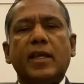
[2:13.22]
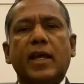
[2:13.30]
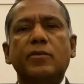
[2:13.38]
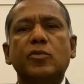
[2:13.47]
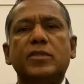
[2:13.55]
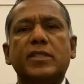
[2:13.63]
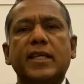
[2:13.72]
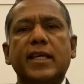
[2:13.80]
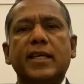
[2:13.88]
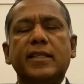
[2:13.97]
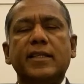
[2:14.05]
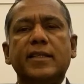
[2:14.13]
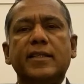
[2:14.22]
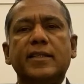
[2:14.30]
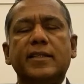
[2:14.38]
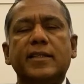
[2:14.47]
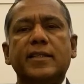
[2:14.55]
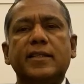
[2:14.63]
I would say
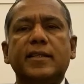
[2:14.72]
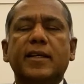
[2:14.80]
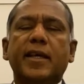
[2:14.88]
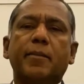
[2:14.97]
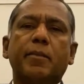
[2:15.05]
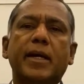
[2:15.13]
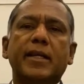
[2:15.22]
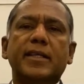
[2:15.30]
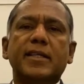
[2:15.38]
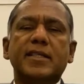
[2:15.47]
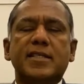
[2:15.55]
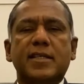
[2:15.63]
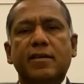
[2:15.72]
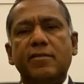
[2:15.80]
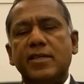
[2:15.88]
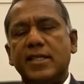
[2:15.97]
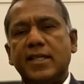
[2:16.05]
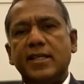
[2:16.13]
the MIT
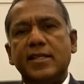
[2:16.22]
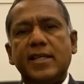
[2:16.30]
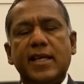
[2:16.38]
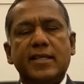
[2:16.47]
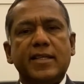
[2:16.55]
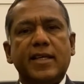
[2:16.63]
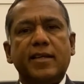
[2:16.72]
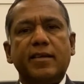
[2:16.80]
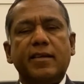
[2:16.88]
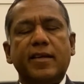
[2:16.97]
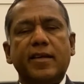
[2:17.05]
services, as I